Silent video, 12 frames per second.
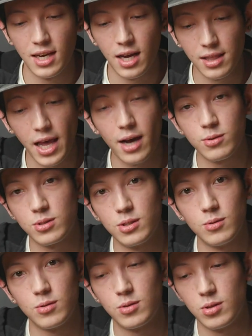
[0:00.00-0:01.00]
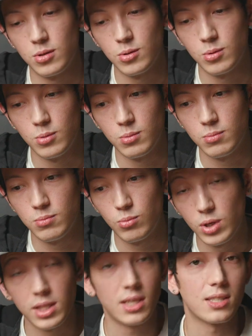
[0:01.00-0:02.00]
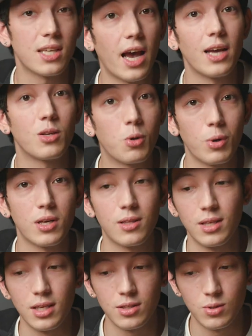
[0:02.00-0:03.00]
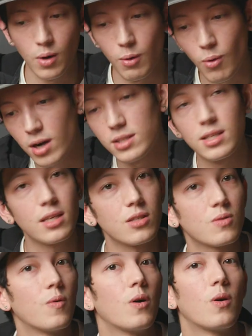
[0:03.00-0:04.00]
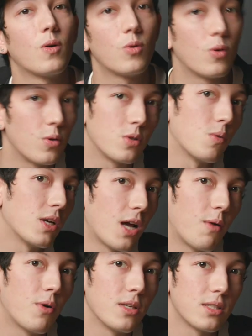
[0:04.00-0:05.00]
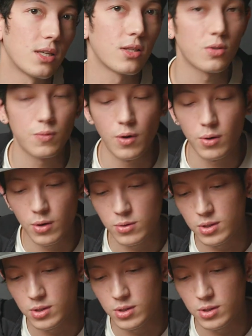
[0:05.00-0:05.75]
allows you to really decide quickly, do I want to take this photo or do I not want to take this photo?